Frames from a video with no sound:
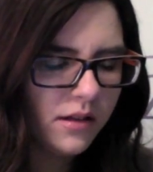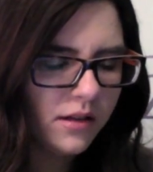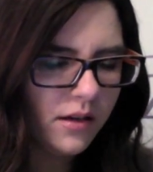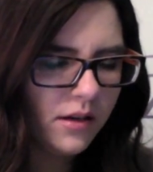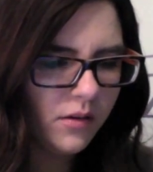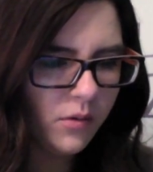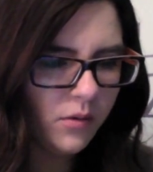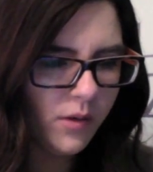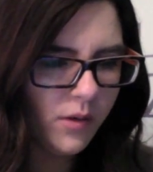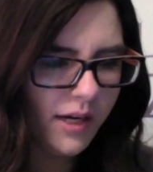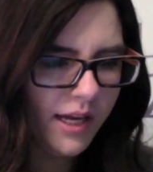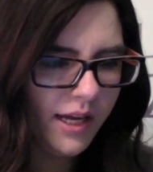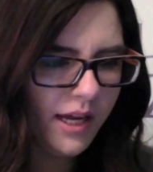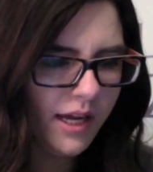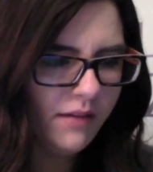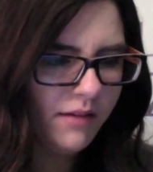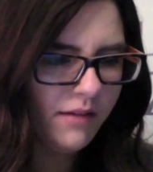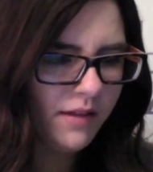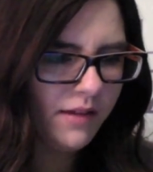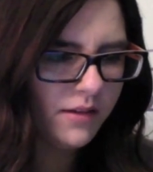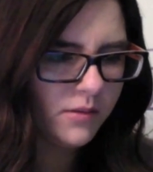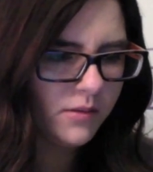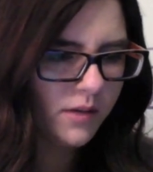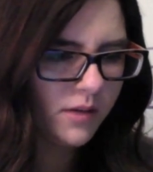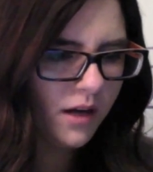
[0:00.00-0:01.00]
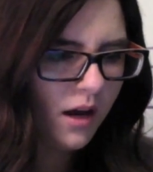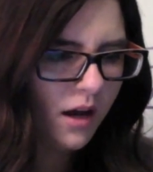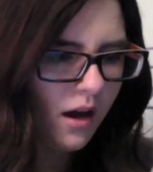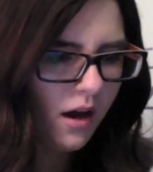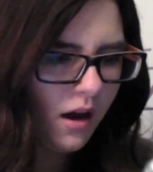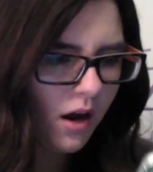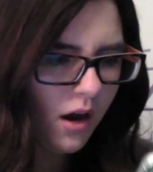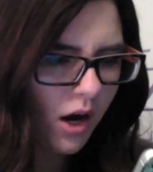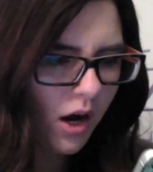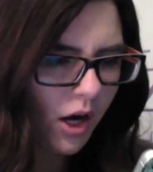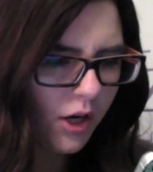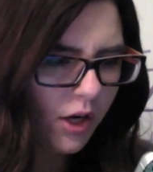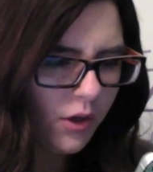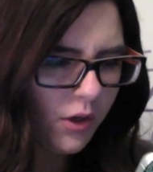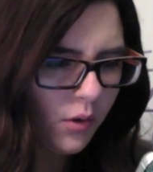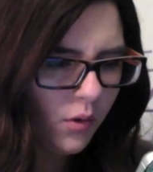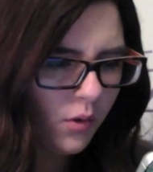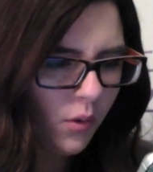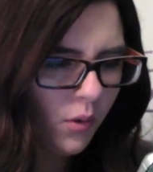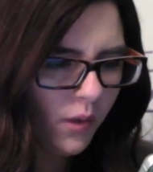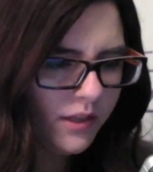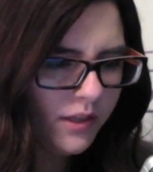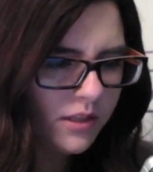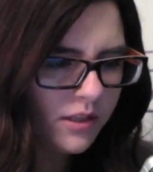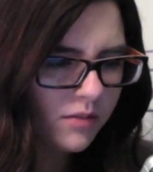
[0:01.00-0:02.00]
Oh Lord, I can't read this one. Are you
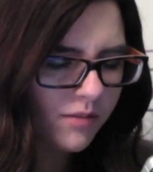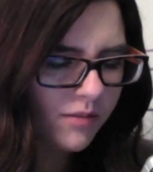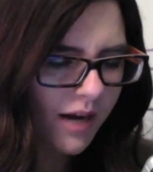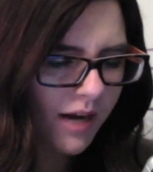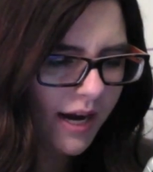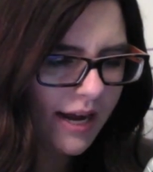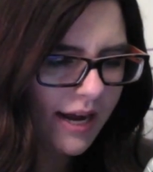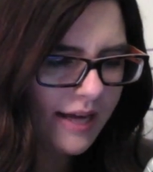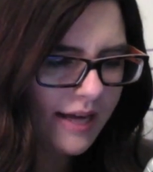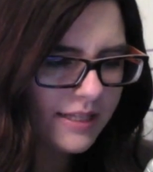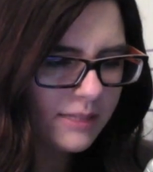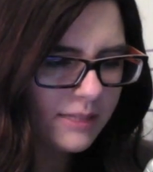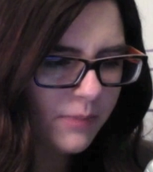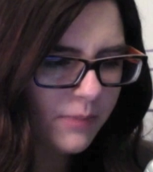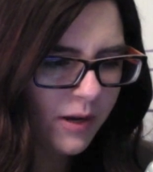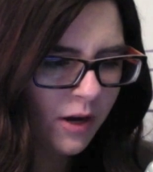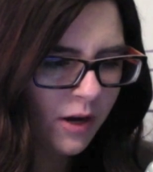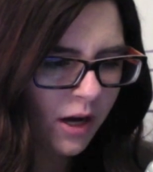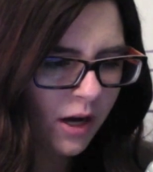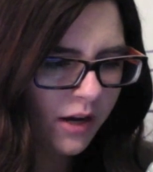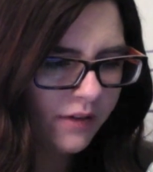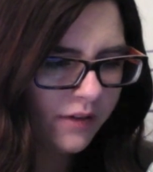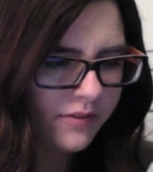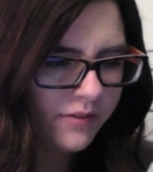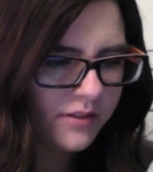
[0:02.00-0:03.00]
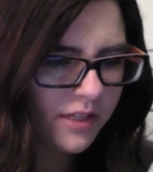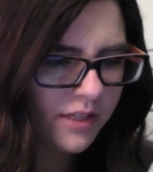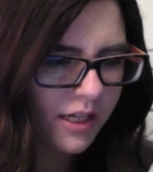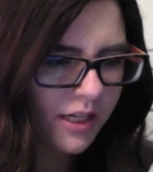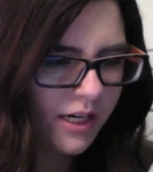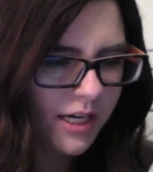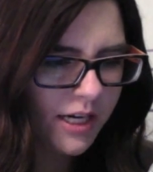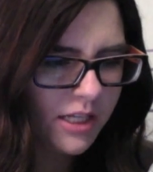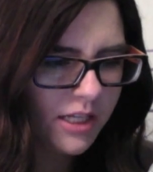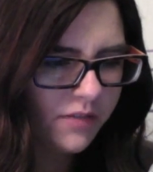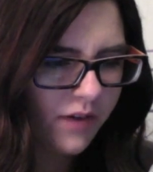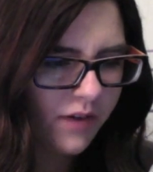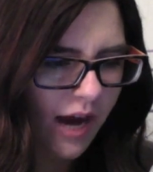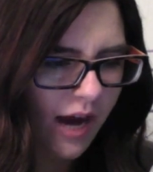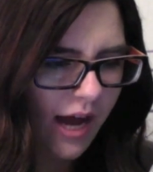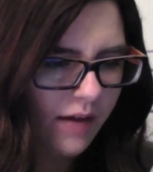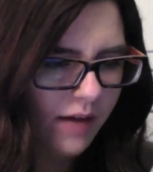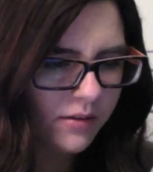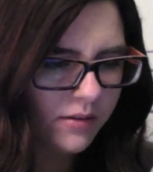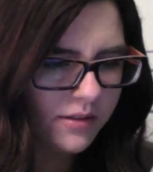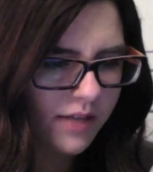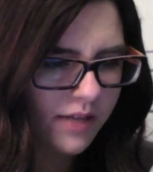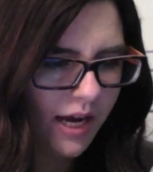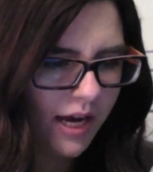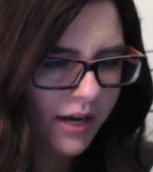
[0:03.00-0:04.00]
going to write a spin-off series for
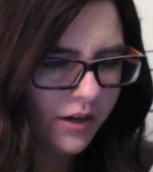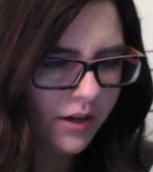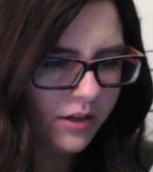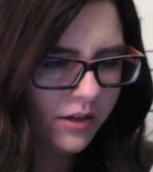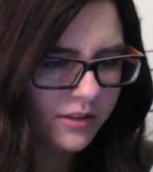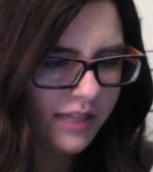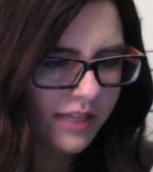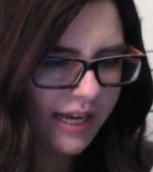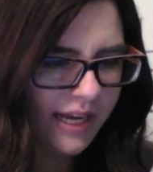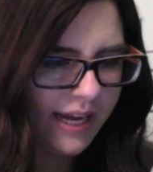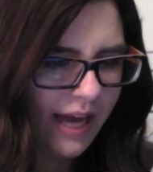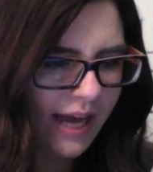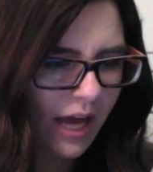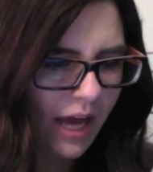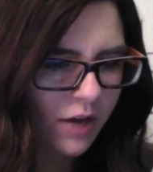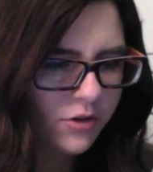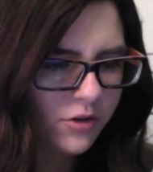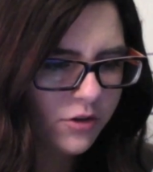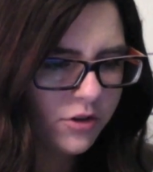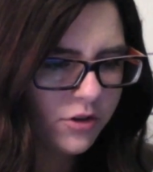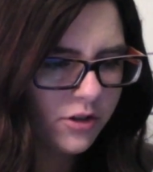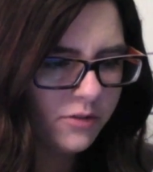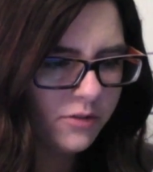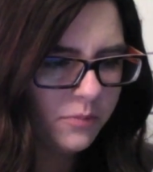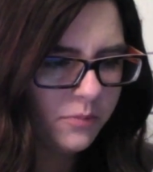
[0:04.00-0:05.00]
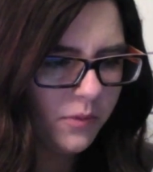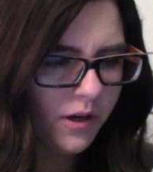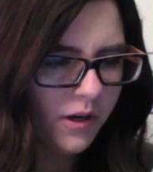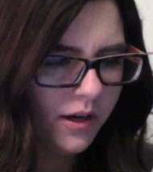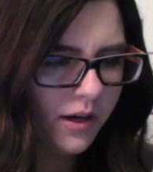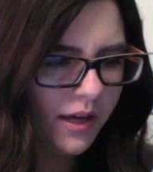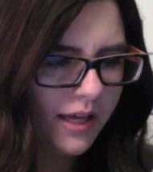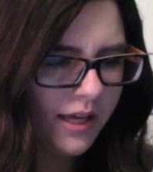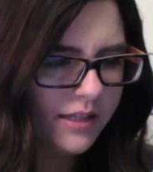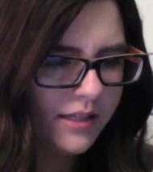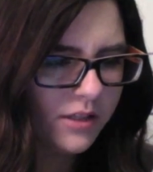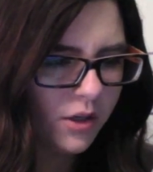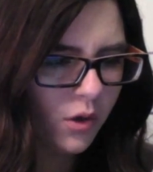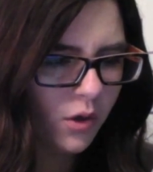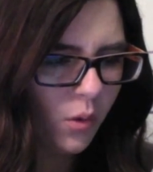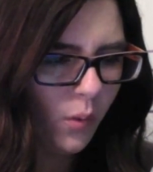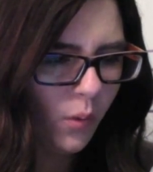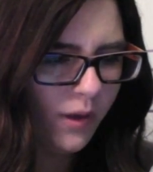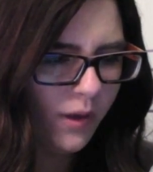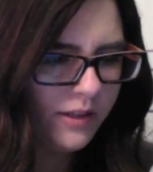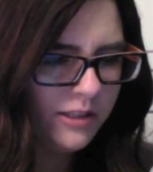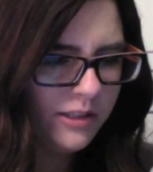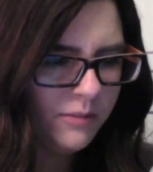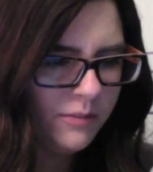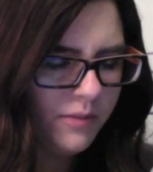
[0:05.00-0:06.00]
Outsiders, like an extras book? Is there
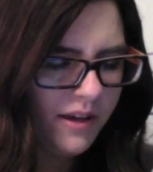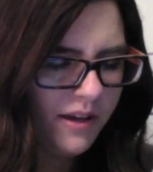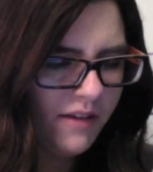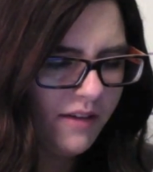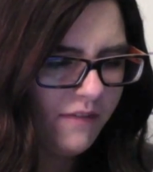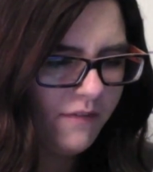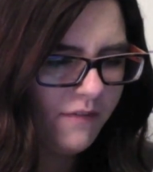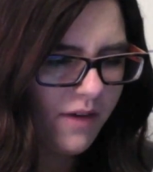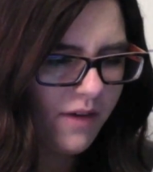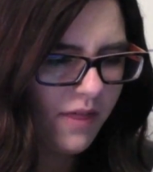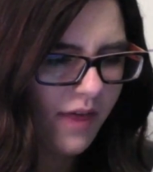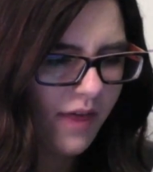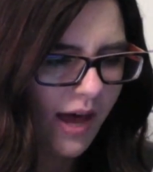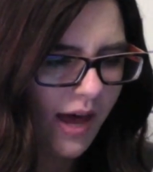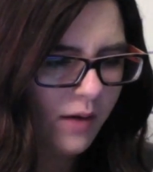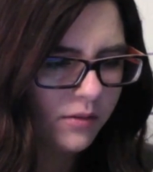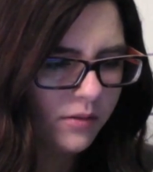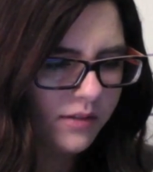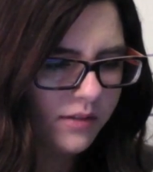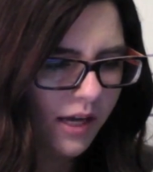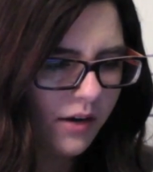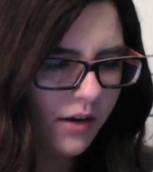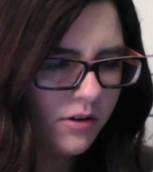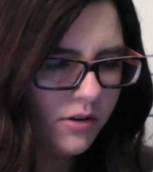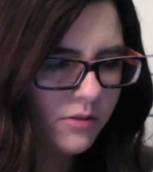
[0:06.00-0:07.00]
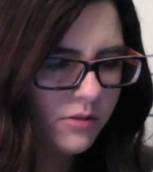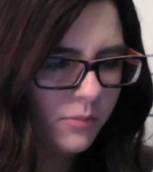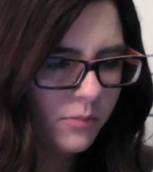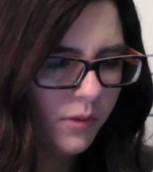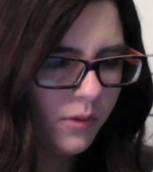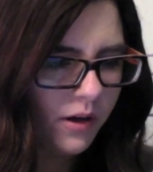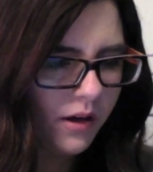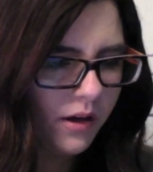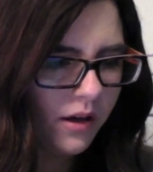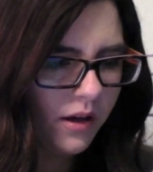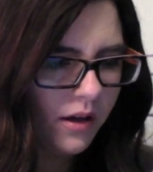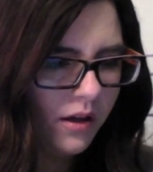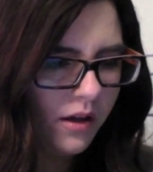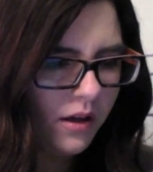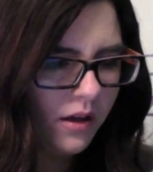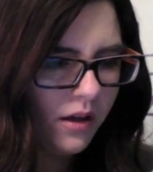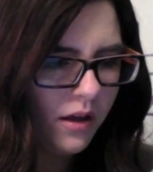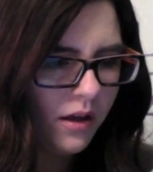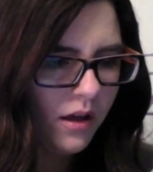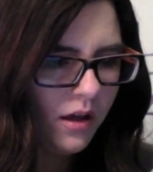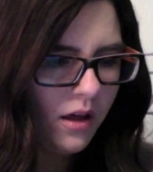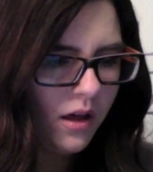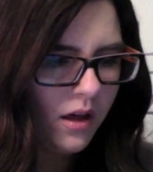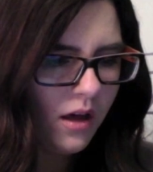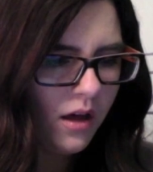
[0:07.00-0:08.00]
going to be a 5th Outsiders book?
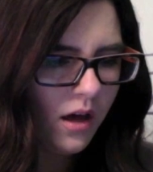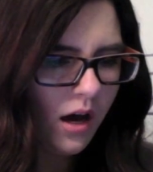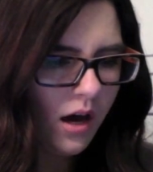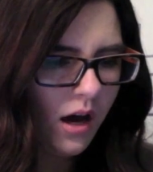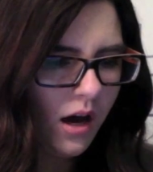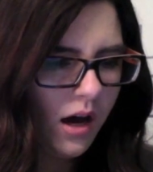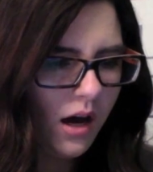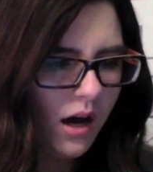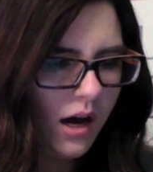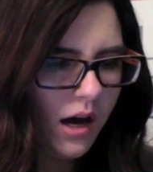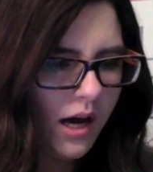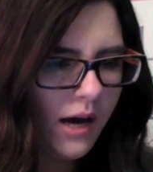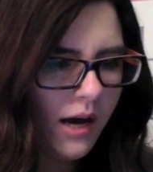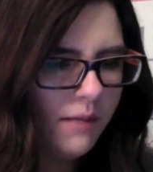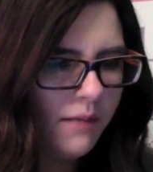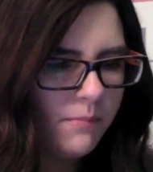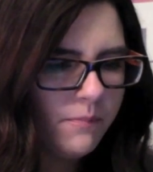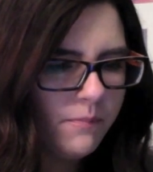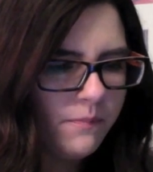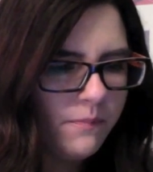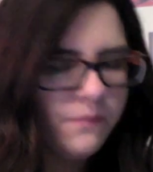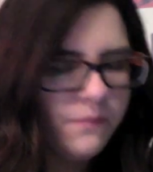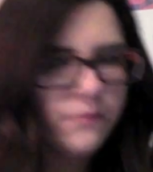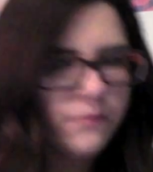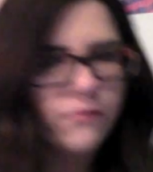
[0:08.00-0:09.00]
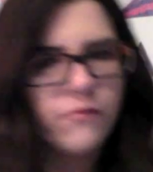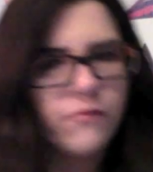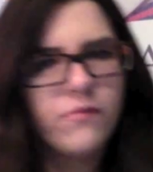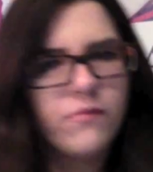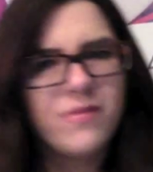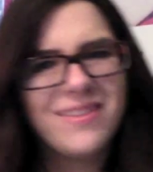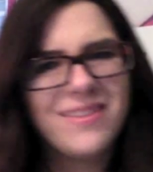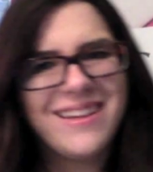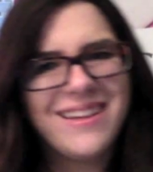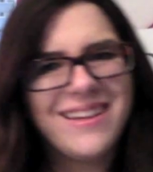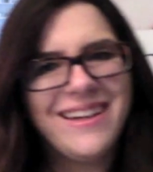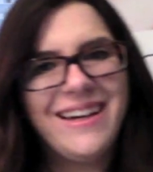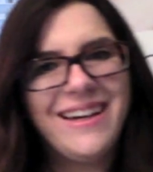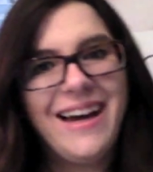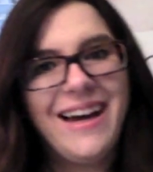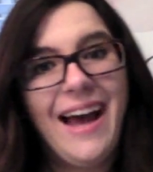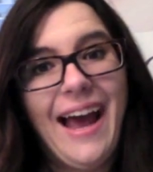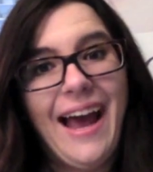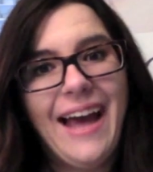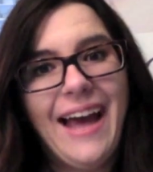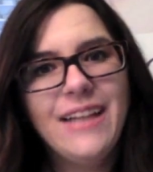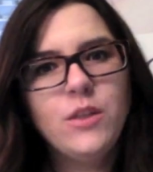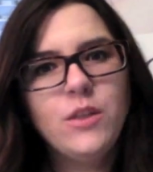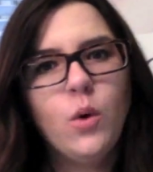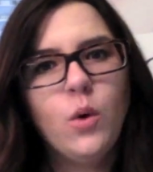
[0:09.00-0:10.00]

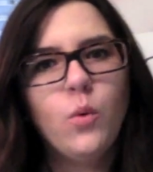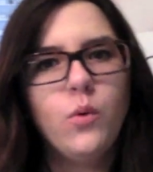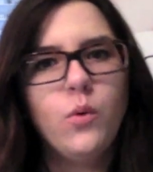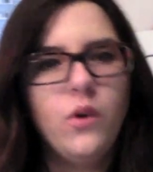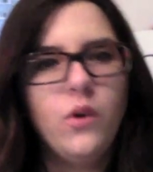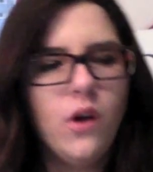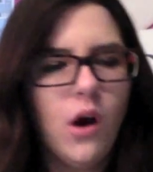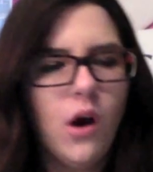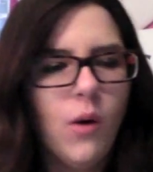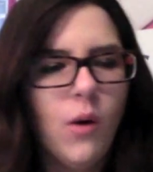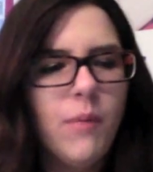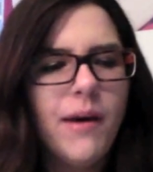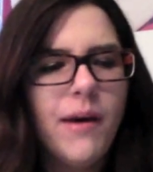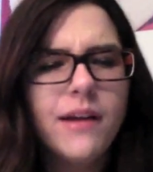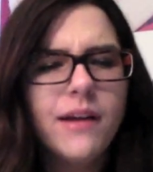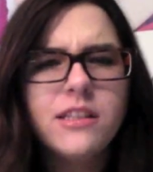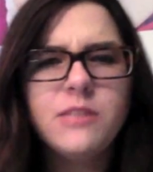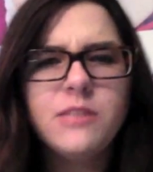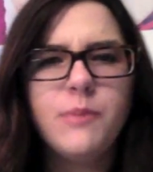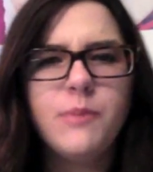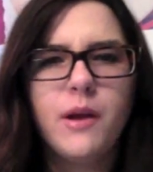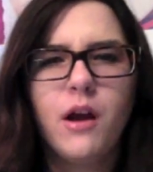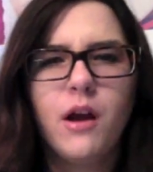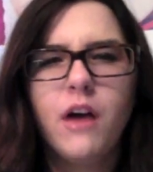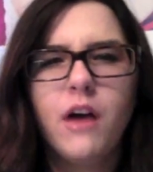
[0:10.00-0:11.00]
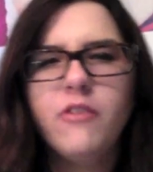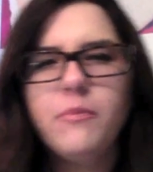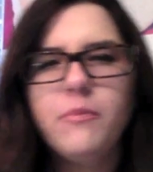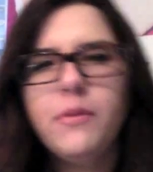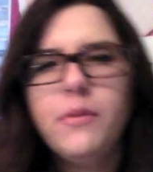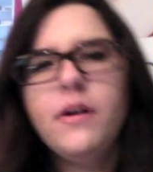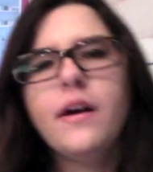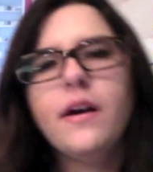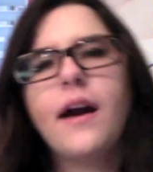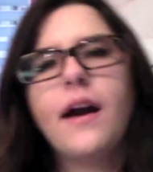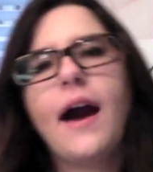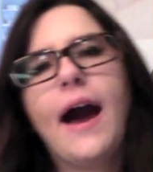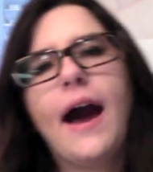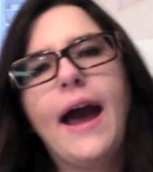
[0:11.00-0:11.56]
I don't know about a spin-off book.